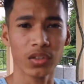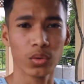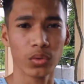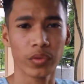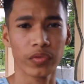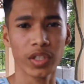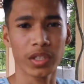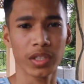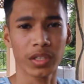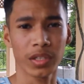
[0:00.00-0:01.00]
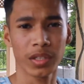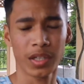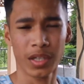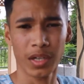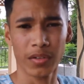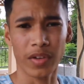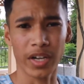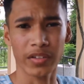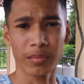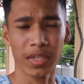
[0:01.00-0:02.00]
to
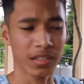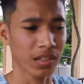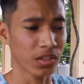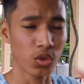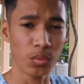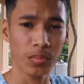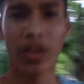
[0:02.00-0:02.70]
55 millimeter zoom.